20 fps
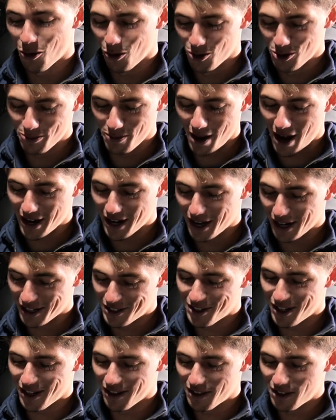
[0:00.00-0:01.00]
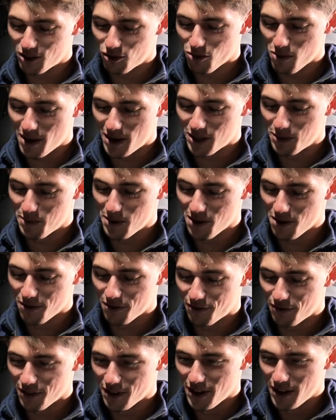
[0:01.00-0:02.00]
Coors. But I got excited. This reminds me
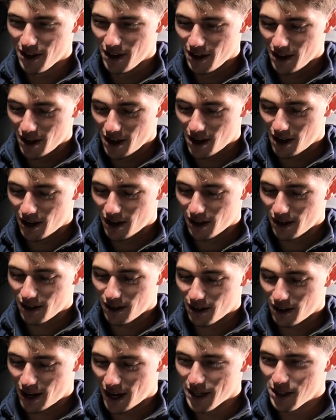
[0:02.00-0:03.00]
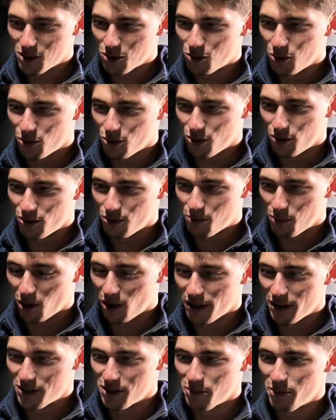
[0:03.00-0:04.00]
of uh, high school
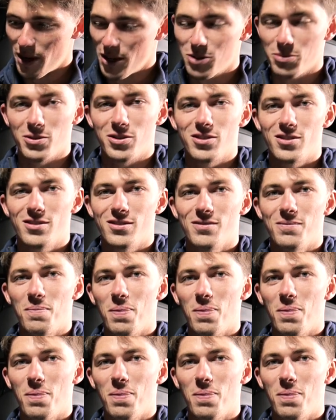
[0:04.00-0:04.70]
parties in basements.